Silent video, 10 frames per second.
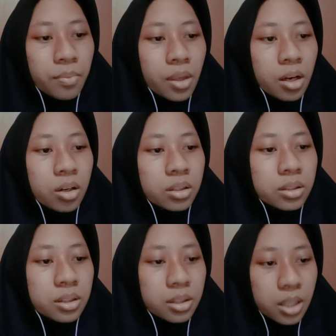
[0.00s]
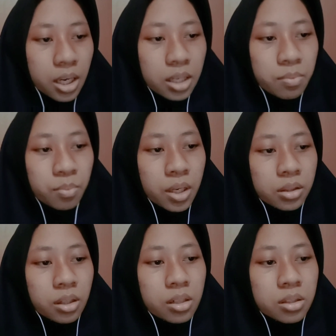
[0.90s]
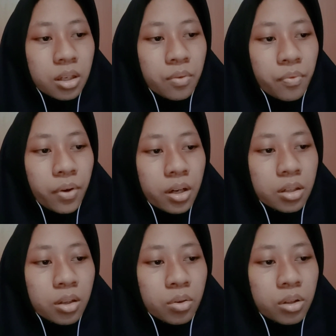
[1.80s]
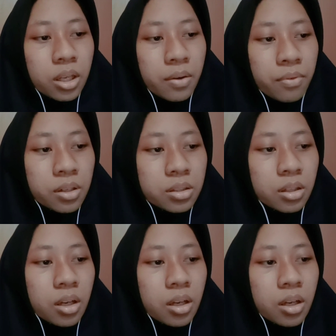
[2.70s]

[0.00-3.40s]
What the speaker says: contain metals in very low levels.